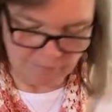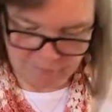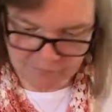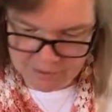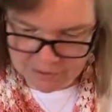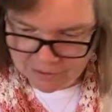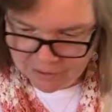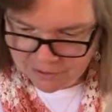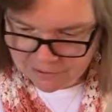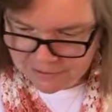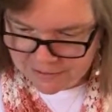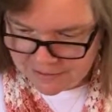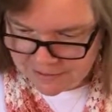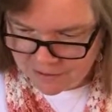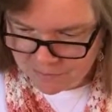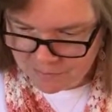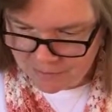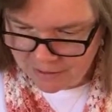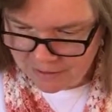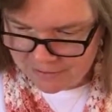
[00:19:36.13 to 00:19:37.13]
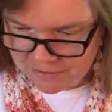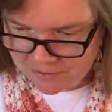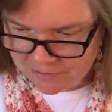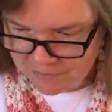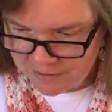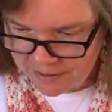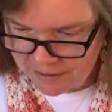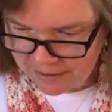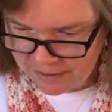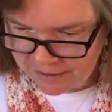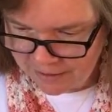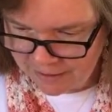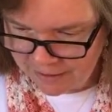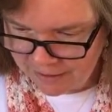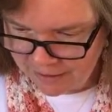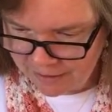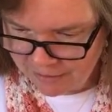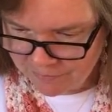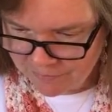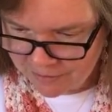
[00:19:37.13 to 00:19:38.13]
Let's see, what else do we
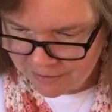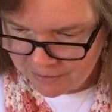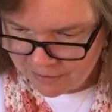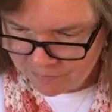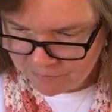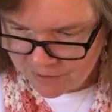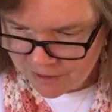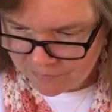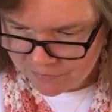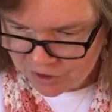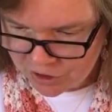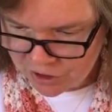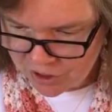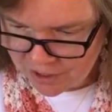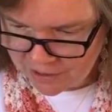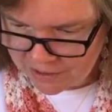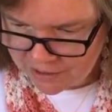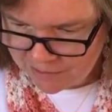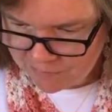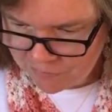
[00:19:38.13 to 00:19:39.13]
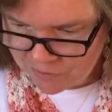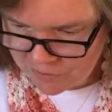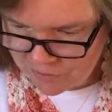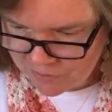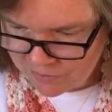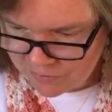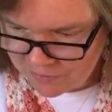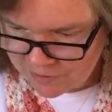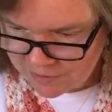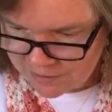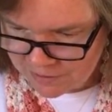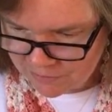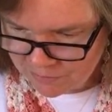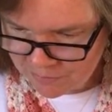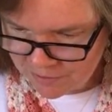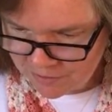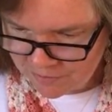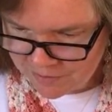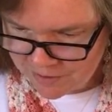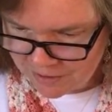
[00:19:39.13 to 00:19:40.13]
have? We have Shining Moon. She says, we
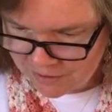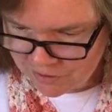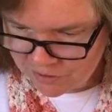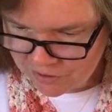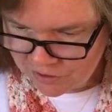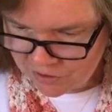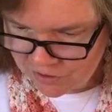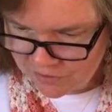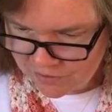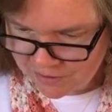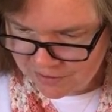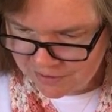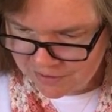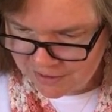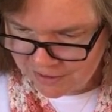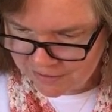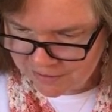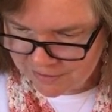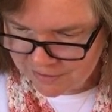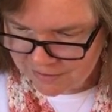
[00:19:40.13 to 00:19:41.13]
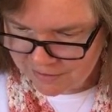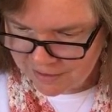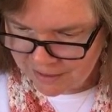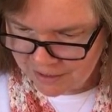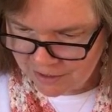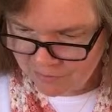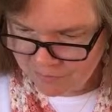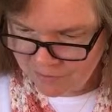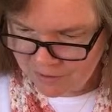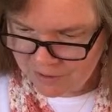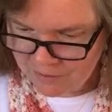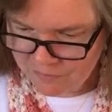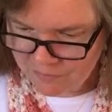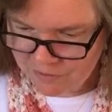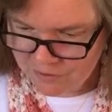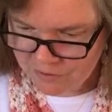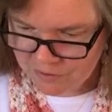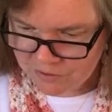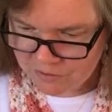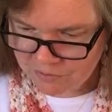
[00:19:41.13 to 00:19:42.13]
are next to Houston, Texas, getting ready for the
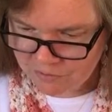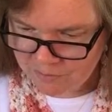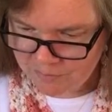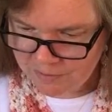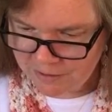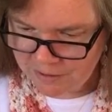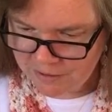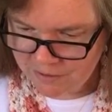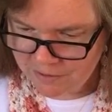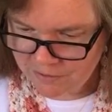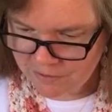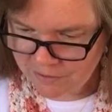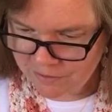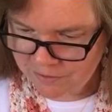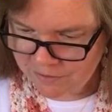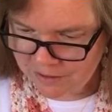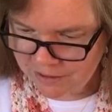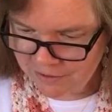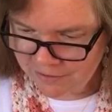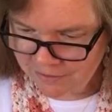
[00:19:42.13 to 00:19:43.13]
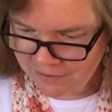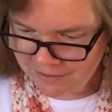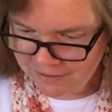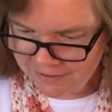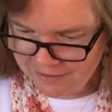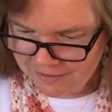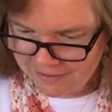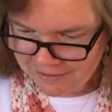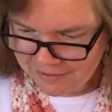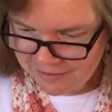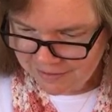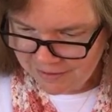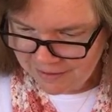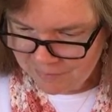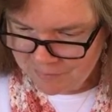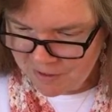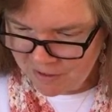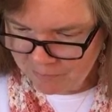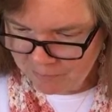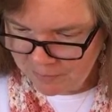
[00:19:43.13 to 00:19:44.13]
storm here. Oh dear. And we
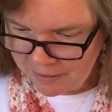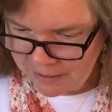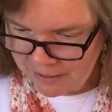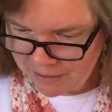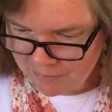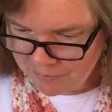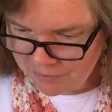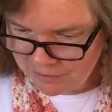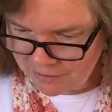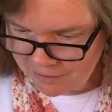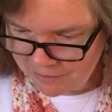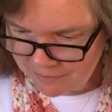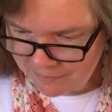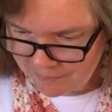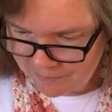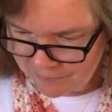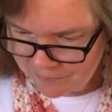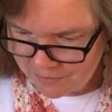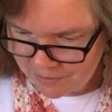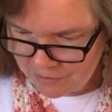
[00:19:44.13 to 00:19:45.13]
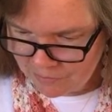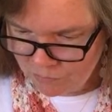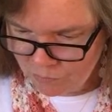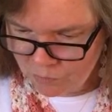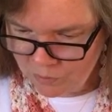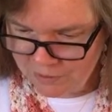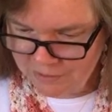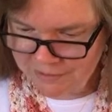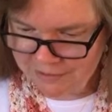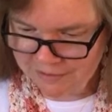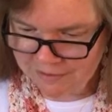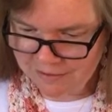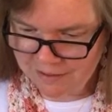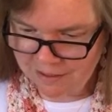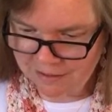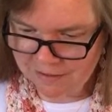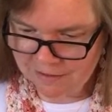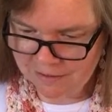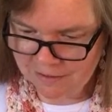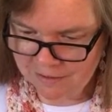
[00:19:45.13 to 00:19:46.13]
have Pamela in Willis,
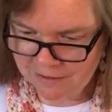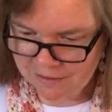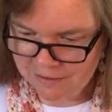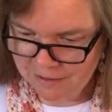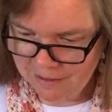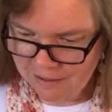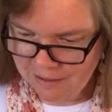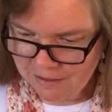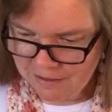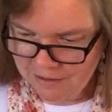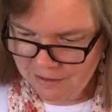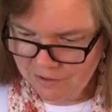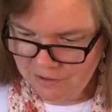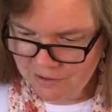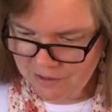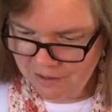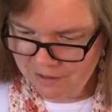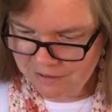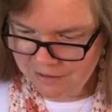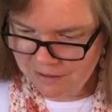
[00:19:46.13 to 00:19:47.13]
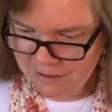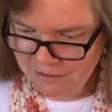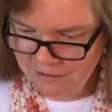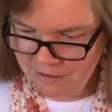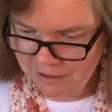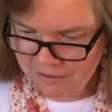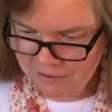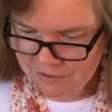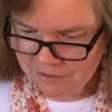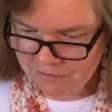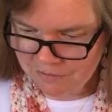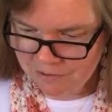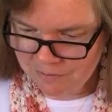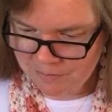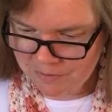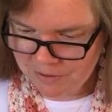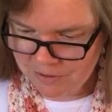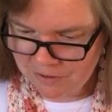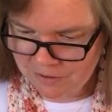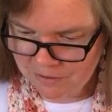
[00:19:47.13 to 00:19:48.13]
Texas. Yeah, you guys get a lot of storms
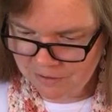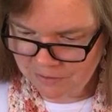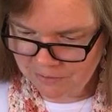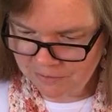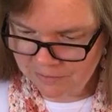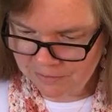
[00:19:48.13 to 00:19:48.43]
too.